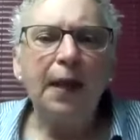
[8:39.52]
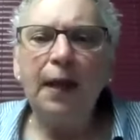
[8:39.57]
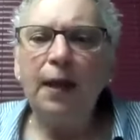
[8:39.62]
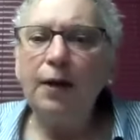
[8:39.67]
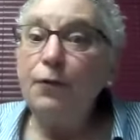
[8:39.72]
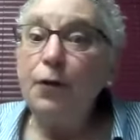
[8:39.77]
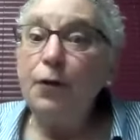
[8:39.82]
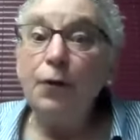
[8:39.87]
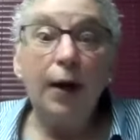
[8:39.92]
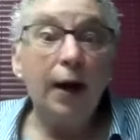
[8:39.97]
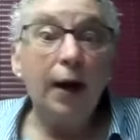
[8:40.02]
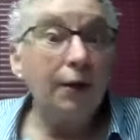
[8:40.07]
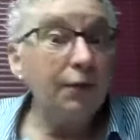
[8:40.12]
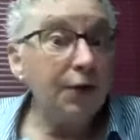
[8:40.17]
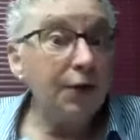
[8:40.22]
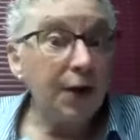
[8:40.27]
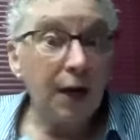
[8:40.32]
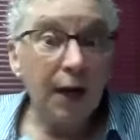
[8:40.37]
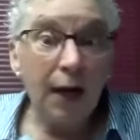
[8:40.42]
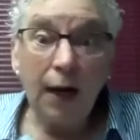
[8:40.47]
And if you
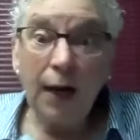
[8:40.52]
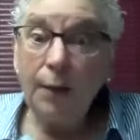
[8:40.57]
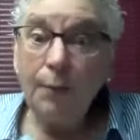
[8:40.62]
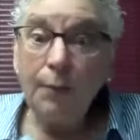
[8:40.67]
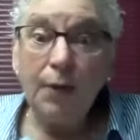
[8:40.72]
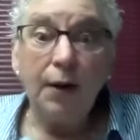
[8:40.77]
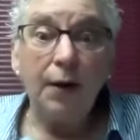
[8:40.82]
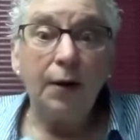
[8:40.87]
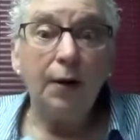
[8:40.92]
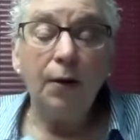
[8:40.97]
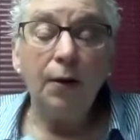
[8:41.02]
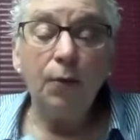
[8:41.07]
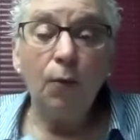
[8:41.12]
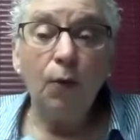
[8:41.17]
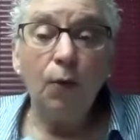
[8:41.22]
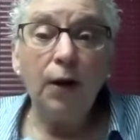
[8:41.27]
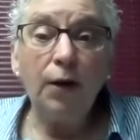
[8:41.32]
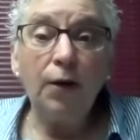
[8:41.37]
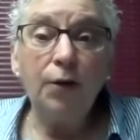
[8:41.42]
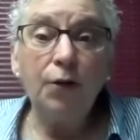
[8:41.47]
have time and
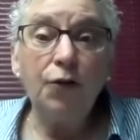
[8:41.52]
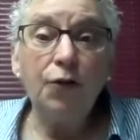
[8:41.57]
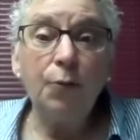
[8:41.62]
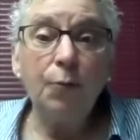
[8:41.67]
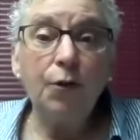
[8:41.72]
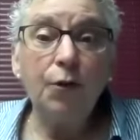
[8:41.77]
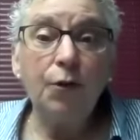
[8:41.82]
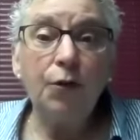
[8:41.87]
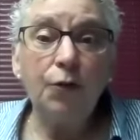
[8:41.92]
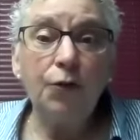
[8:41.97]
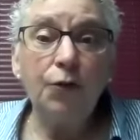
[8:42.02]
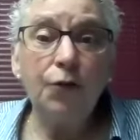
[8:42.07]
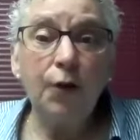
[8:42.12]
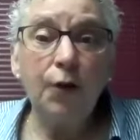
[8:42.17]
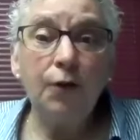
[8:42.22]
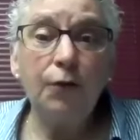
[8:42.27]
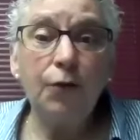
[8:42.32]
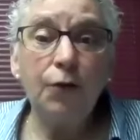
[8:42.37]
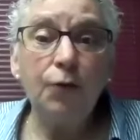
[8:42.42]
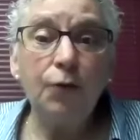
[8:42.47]
want to discipline yourself